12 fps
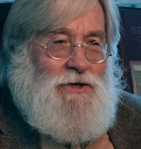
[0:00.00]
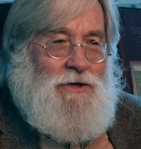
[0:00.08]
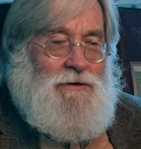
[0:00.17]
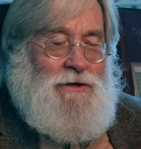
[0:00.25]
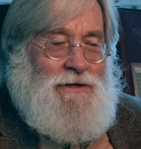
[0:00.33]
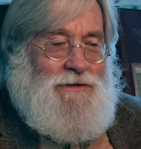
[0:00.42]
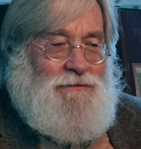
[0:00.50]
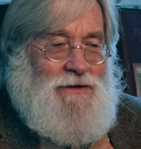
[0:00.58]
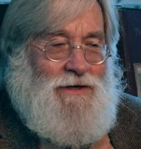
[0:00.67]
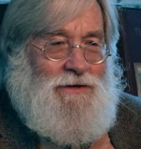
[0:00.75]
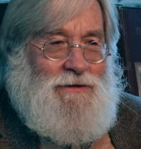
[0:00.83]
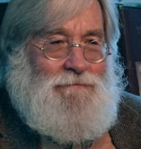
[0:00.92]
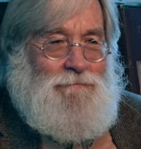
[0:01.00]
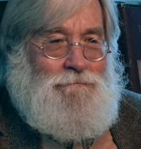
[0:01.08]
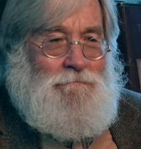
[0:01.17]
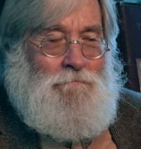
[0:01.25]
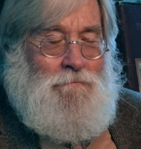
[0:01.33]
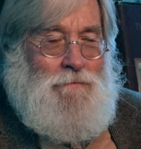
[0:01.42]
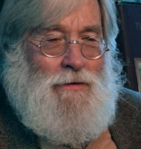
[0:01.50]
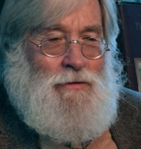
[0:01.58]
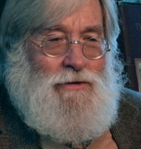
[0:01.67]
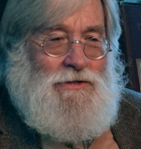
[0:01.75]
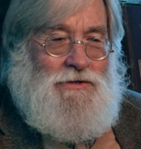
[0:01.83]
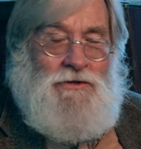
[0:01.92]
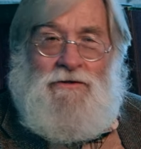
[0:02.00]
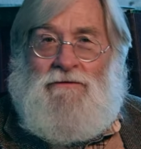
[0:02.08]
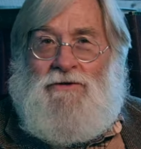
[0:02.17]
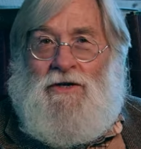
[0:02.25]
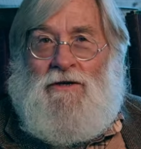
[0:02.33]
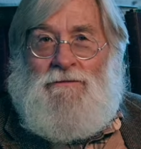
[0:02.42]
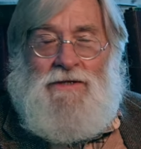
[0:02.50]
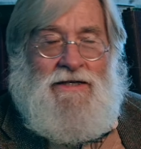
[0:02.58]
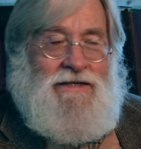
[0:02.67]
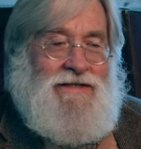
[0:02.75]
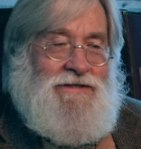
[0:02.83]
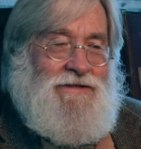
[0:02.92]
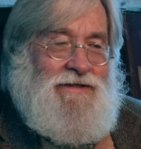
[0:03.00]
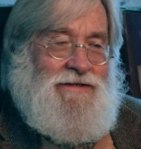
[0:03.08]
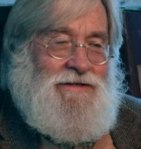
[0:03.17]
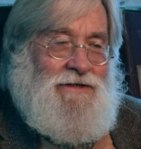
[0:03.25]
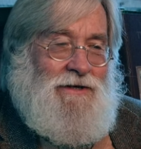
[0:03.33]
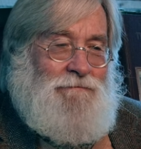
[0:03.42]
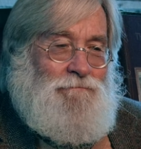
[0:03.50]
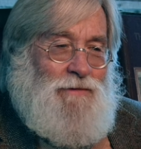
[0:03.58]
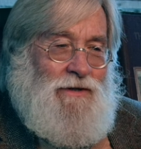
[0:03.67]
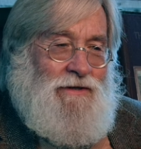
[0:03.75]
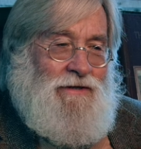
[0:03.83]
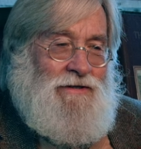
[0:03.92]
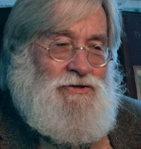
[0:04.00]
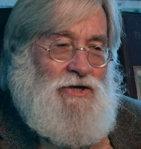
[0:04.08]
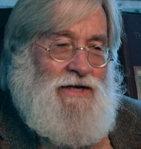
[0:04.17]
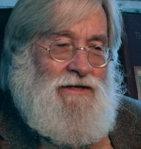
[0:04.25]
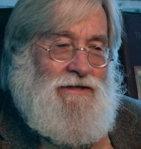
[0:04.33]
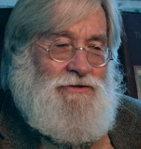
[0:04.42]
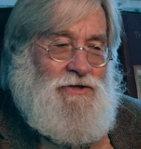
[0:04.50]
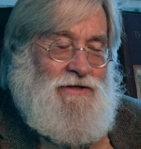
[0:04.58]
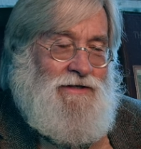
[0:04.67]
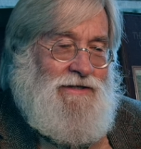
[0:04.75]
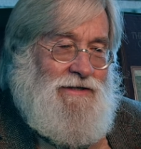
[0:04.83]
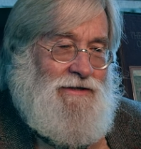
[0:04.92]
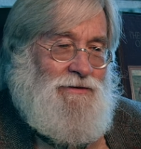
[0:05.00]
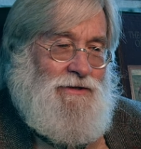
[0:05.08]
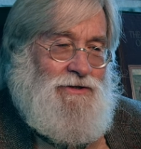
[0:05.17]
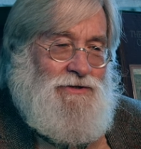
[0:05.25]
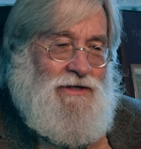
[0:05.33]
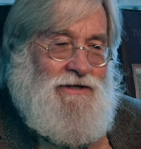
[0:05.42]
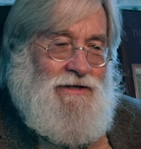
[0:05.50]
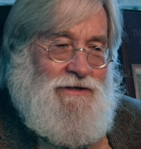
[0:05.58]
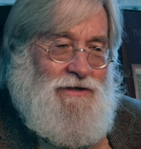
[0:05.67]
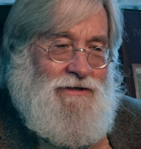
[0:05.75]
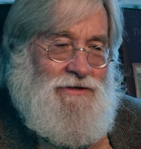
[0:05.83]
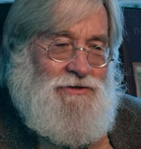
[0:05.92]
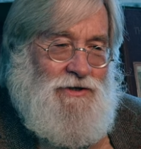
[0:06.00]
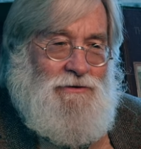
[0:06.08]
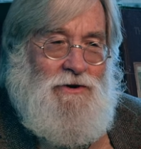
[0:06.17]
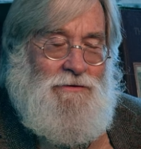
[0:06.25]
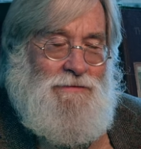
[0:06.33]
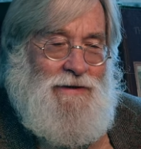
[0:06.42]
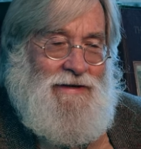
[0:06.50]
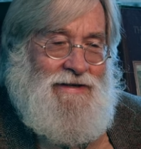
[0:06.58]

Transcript: her, his father was a student of Jerome's, I guess, and um, JLG is literally John Leon Jerome